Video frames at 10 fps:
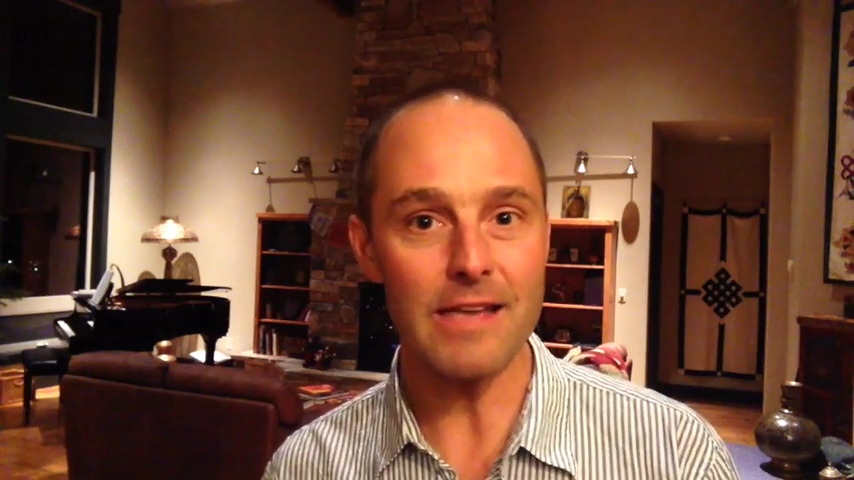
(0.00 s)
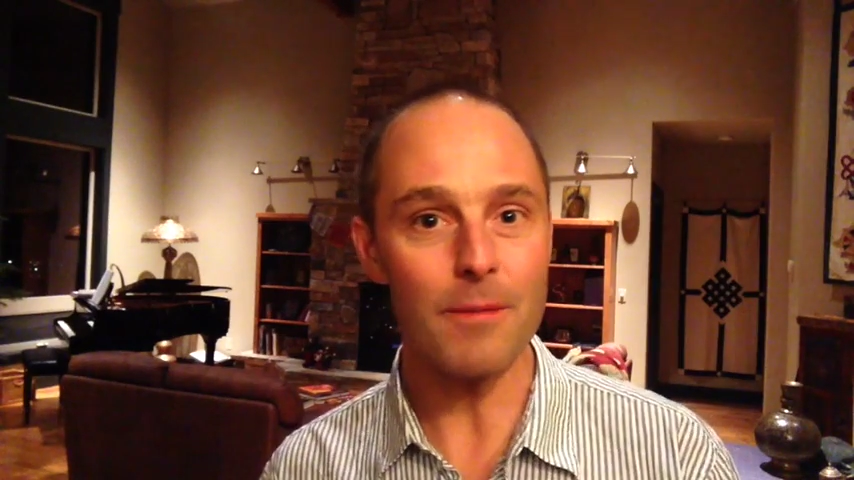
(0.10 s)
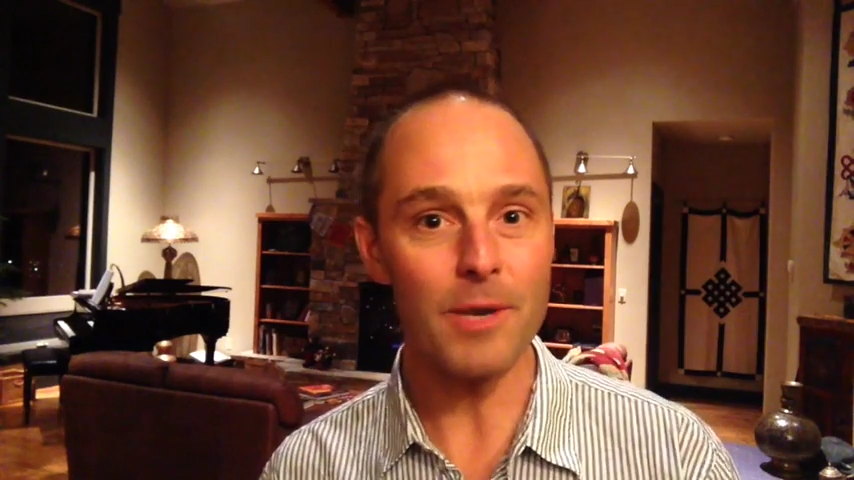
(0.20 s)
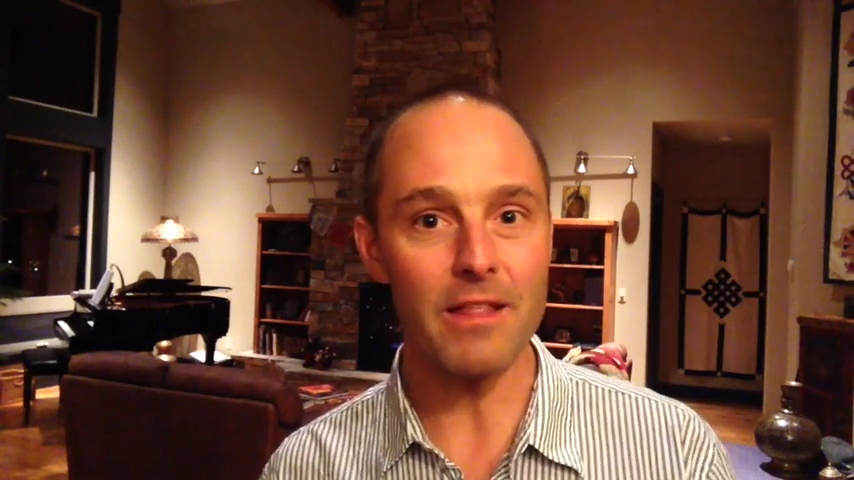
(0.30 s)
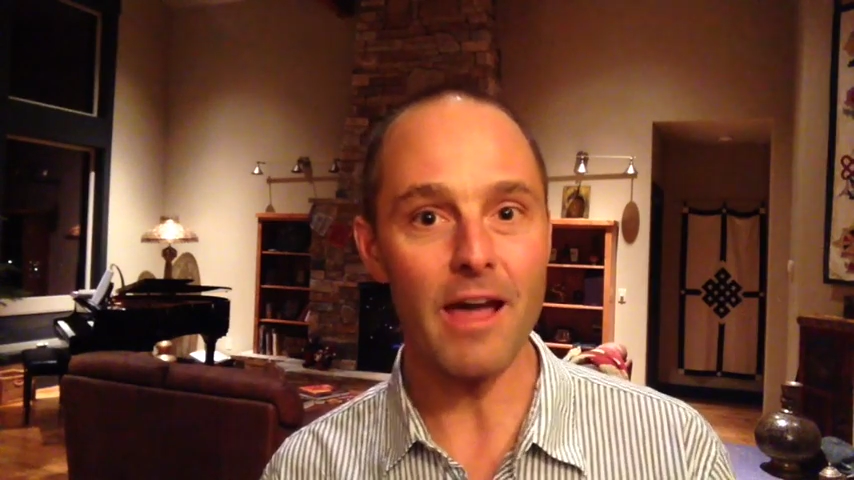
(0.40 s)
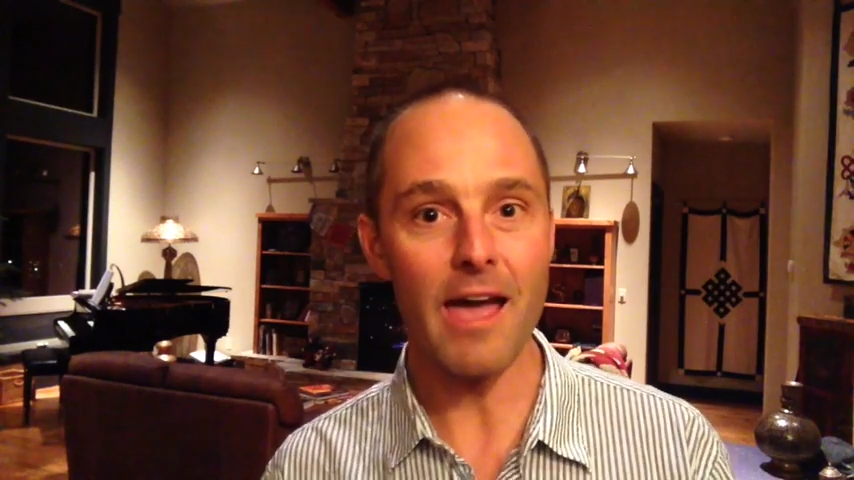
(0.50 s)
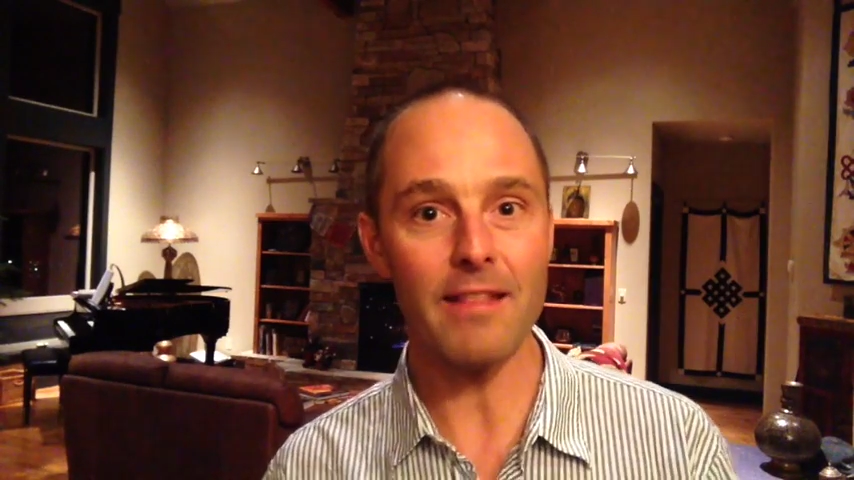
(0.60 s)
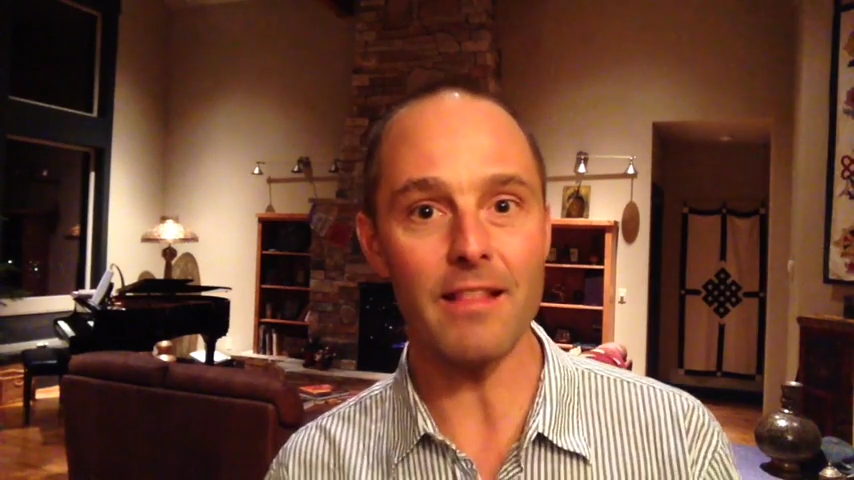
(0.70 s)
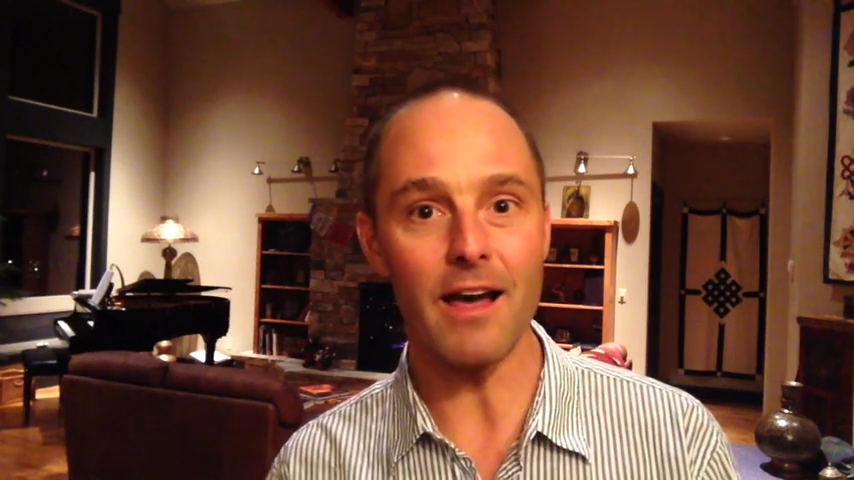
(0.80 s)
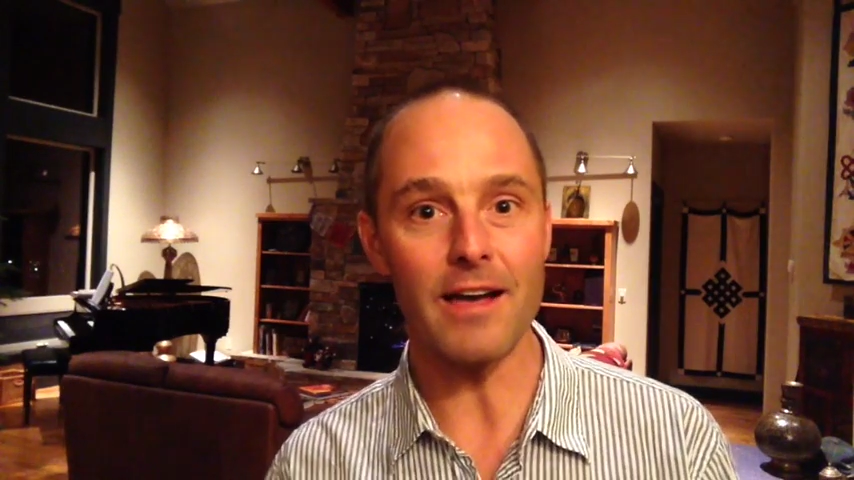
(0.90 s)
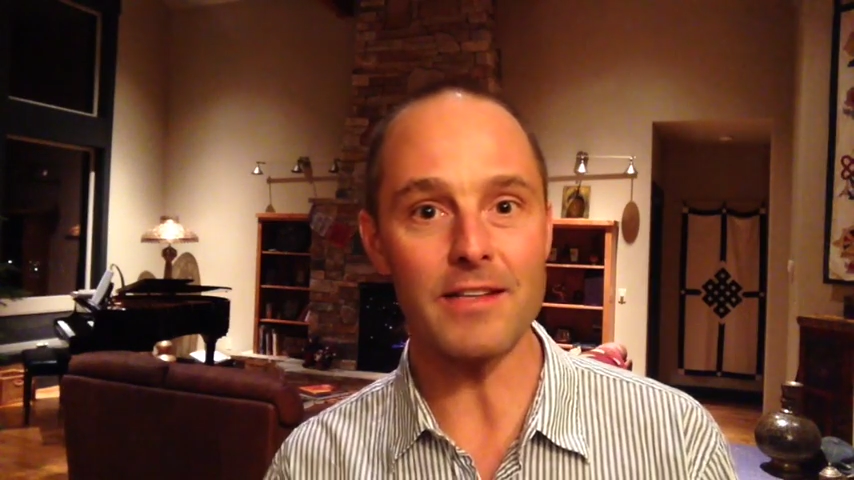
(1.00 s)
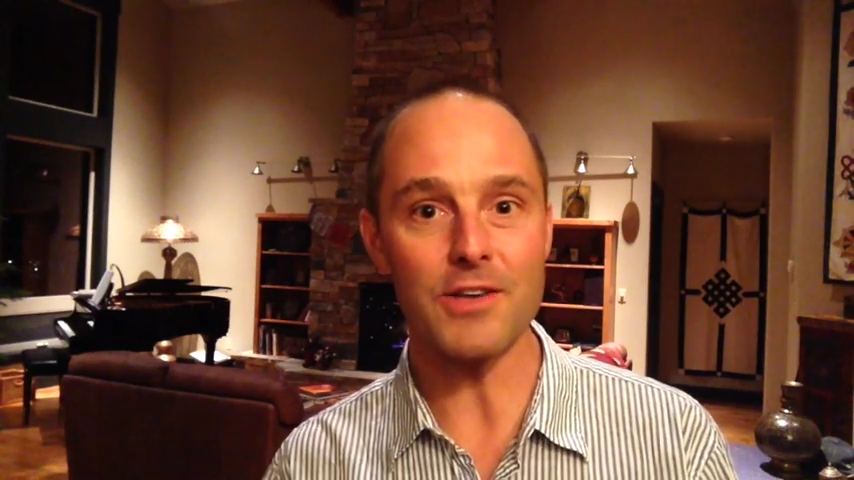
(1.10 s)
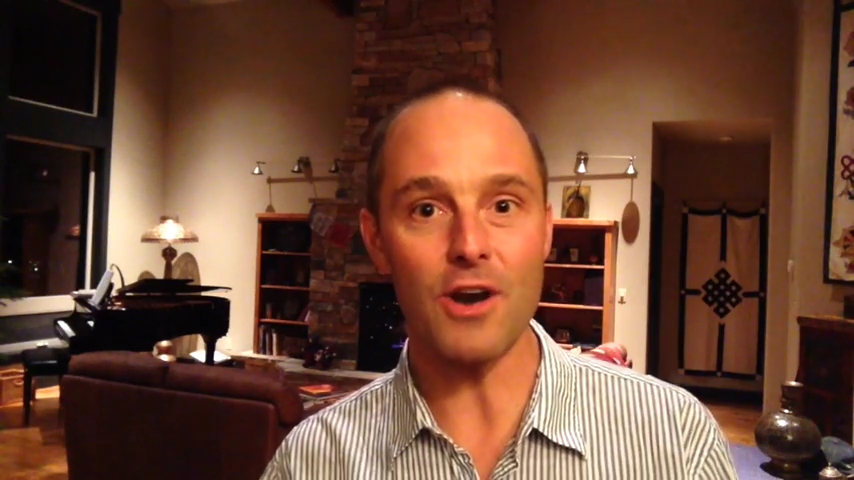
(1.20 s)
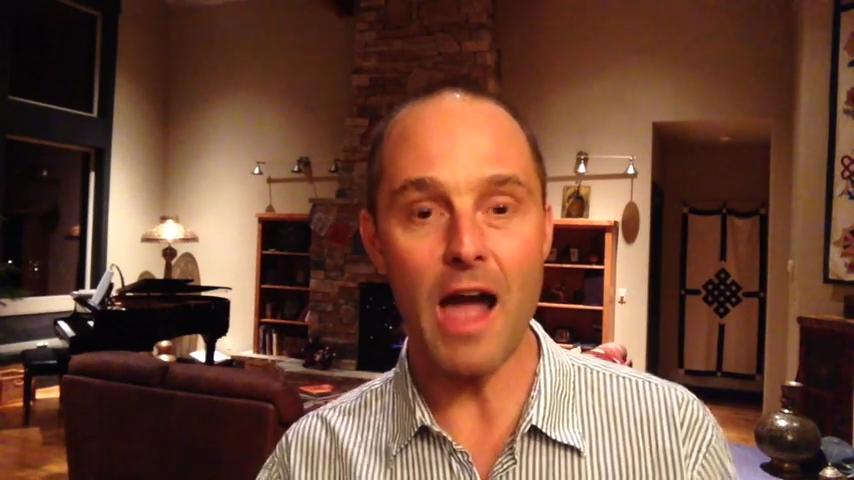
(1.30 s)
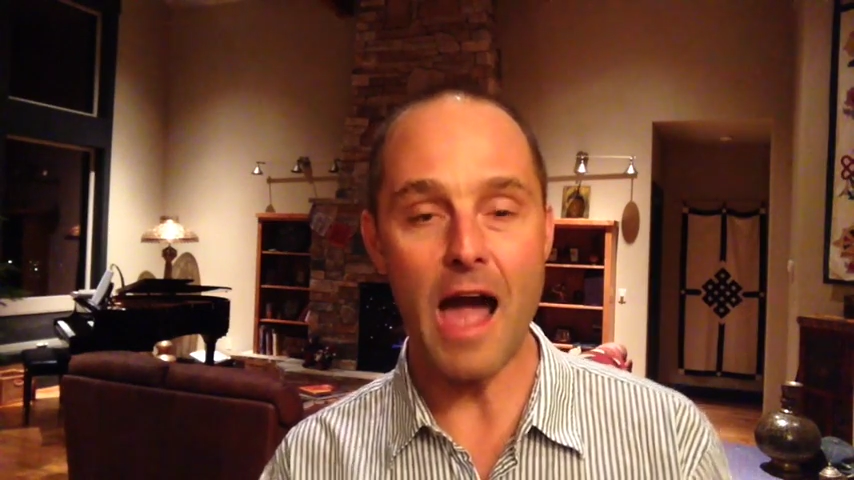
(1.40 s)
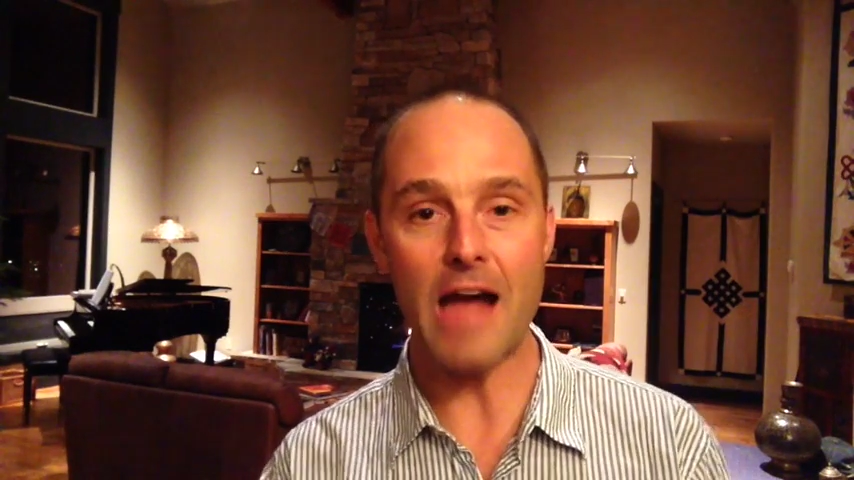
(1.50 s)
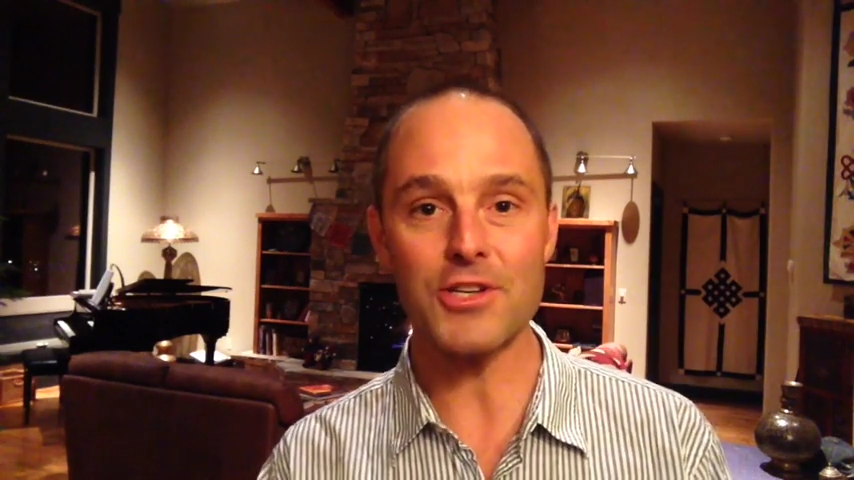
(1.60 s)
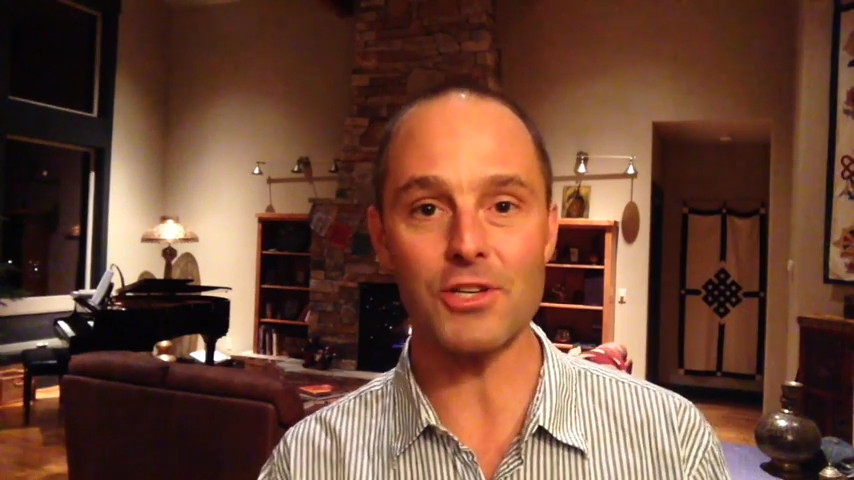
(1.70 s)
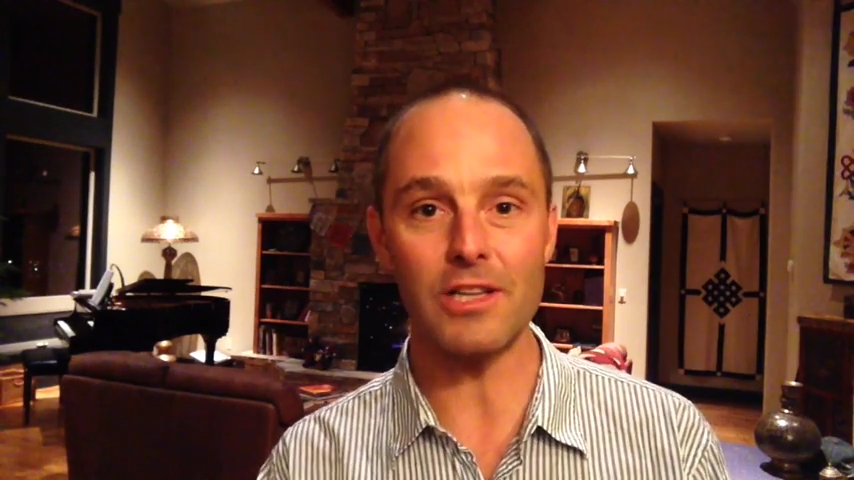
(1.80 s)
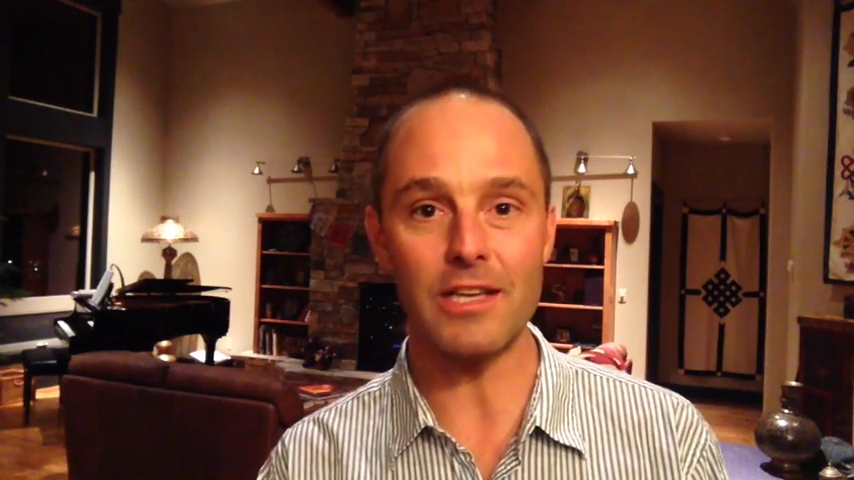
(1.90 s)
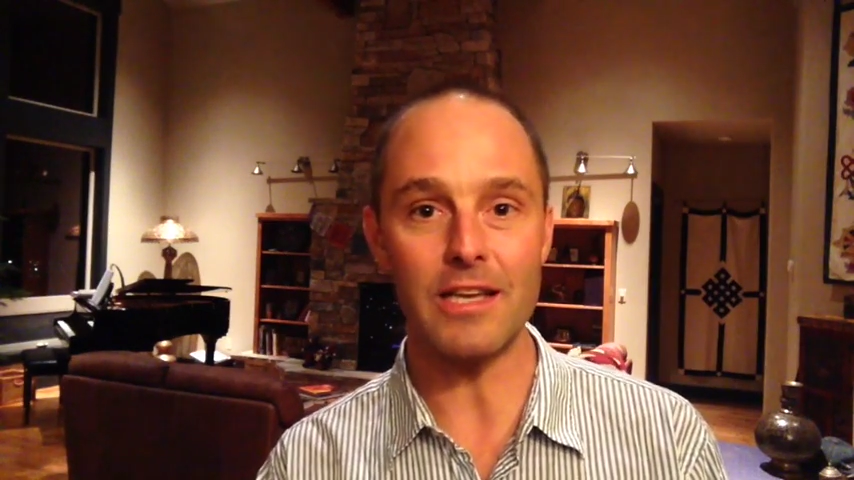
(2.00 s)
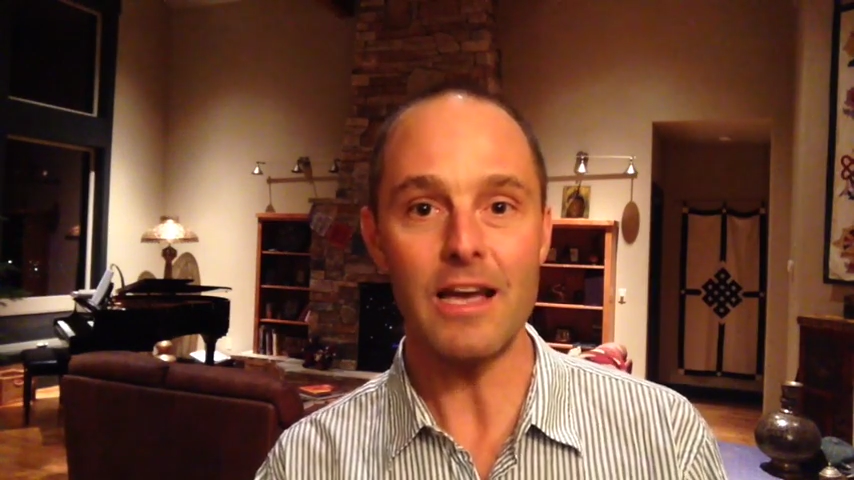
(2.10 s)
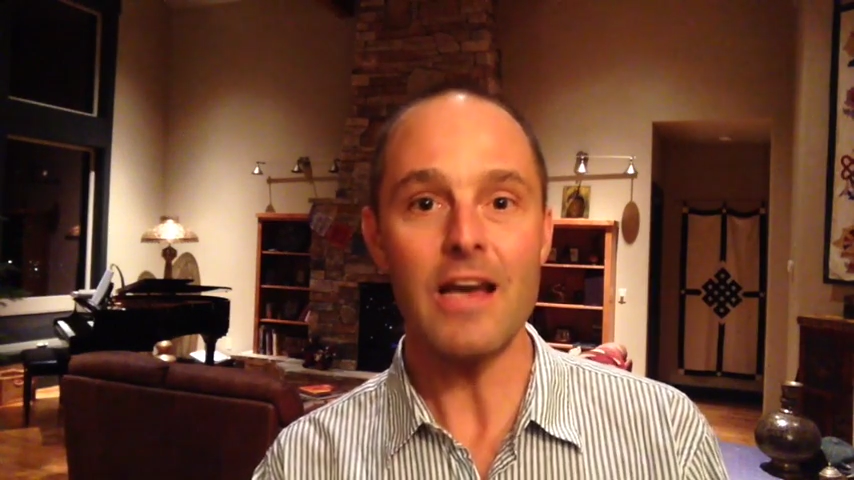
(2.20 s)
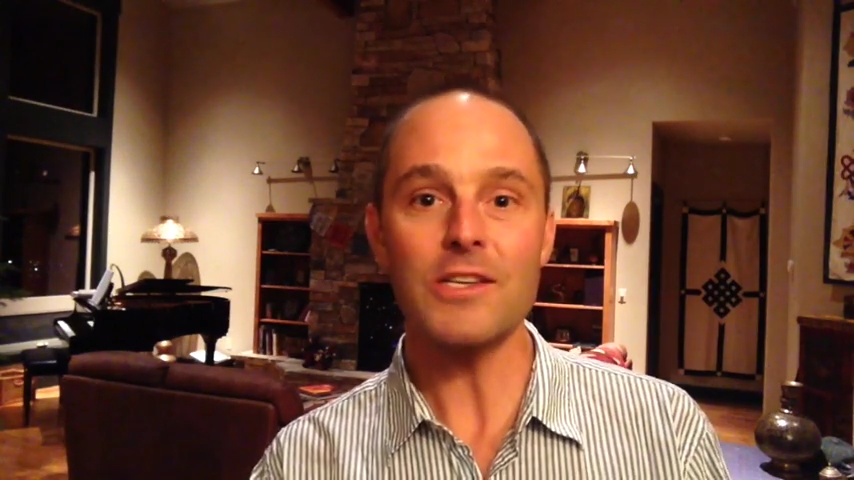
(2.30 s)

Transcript: how many of the headlines are actually